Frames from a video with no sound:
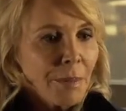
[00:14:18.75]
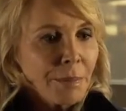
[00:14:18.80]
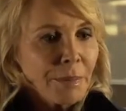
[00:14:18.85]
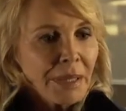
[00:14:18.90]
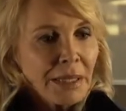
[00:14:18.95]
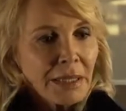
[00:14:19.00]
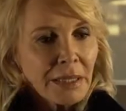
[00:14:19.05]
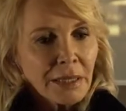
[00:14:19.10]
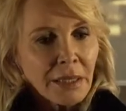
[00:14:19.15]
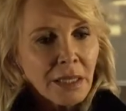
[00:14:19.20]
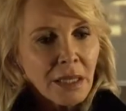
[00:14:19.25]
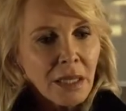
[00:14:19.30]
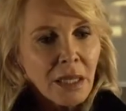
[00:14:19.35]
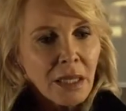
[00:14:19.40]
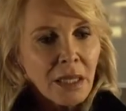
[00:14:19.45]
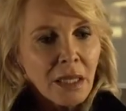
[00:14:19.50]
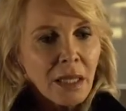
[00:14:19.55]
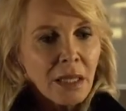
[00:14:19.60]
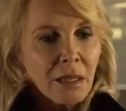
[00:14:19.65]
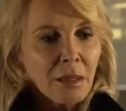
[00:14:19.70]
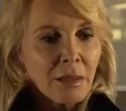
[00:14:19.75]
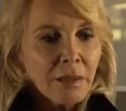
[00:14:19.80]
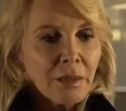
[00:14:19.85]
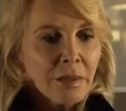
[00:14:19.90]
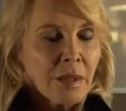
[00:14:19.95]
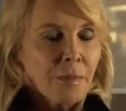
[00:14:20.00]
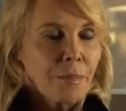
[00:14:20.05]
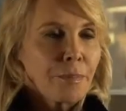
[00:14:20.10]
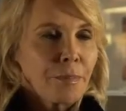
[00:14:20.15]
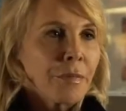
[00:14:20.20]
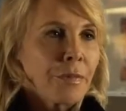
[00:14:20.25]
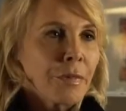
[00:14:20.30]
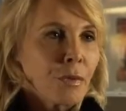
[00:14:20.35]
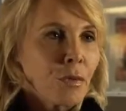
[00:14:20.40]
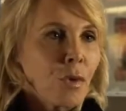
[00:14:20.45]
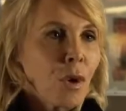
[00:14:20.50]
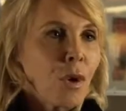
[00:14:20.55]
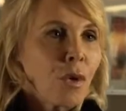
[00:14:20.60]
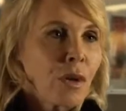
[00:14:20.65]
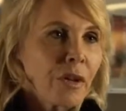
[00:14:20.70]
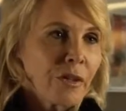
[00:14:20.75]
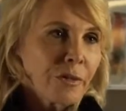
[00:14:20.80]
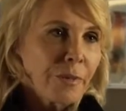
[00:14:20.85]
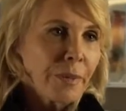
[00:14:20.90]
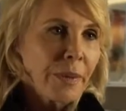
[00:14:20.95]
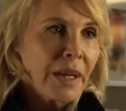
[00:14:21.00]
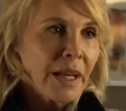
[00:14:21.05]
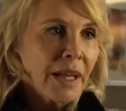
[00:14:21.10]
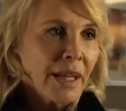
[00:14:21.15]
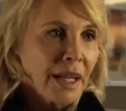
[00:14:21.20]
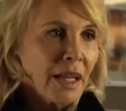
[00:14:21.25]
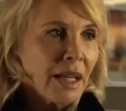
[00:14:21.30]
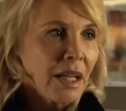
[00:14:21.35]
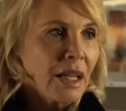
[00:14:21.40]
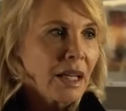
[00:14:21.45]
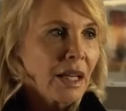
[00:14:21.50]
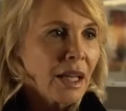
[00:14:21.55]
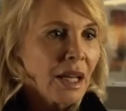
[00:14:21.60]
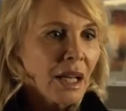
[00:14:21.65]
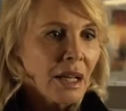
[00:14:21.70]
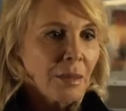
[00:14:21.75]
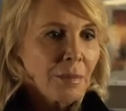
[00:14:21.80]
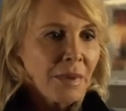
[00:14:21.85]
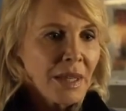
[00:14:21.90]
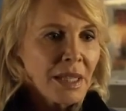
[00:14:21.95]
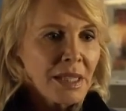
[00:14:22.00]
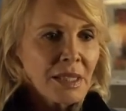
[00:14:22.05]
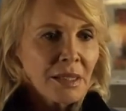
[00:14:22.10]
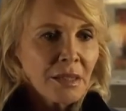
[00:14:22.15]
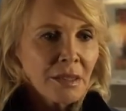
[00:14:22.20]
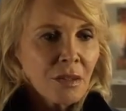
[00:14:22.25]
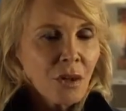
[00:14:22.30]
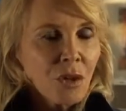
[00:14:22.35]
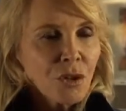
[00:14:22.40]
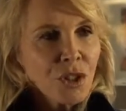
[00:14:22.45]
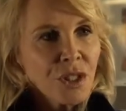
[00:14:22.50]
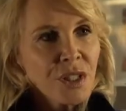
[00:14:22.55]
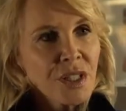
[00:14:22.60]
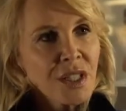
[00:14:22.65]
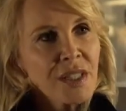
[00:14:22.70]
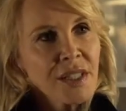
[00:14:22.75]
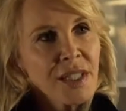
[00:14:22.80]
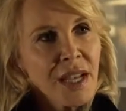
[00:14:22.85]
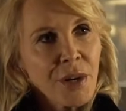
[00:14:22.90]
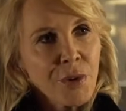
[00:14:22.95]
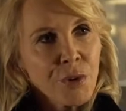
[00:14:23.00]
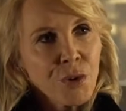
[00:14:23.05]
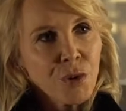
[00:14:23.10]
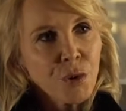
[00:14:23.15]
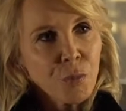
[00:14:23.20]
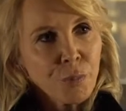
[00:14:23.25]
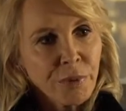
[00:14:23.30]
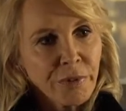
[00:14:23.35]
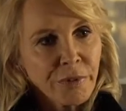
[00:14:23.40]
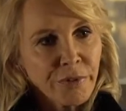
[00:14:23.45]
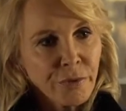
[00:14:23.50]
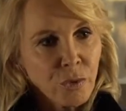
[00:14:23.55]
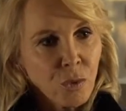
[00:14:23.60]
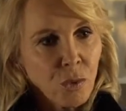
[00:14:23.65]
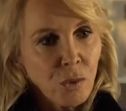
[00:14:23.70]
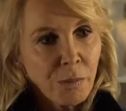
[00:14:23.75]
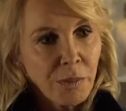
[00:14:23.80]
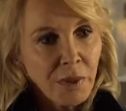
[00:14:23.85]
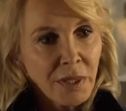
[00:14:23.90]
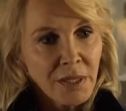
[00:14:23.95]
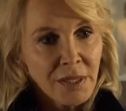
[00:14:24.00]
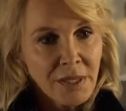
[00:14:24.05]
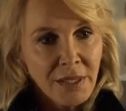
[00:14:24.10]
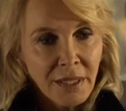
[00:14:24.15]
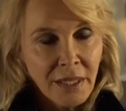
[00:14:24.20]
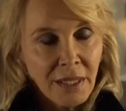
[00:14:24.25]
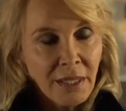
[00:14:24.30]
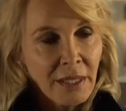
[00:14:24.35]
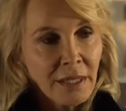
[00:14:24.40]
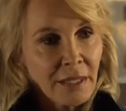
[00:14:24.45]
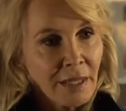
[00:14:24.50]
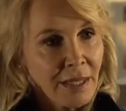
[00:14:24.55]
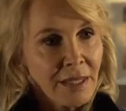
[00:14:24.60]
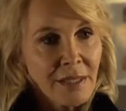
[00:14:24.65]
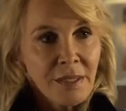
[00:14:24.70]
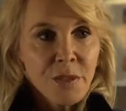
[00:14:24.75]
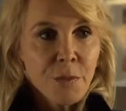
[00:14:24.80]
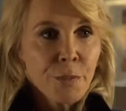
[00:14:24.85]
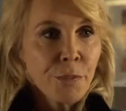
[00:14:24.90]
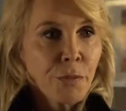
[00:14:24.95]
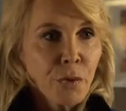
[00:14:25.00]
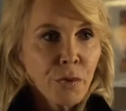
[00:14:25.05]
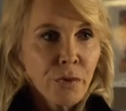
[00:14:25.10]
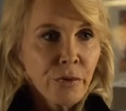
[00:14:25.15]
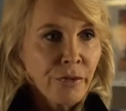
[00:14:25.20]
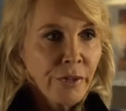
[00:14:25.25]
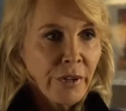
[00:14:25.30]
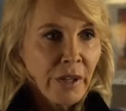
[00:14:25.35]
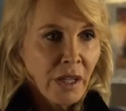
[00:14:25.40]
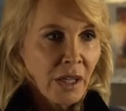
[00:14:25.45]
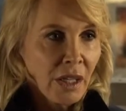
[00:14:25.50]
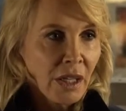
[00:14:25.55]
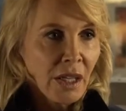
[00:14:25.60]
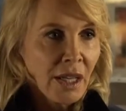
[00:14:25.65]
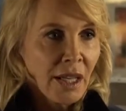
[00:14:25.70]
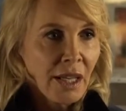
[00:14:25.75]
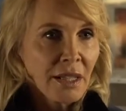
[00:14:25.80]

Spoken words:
But the role of Billy is not just a central performance, it is the movie.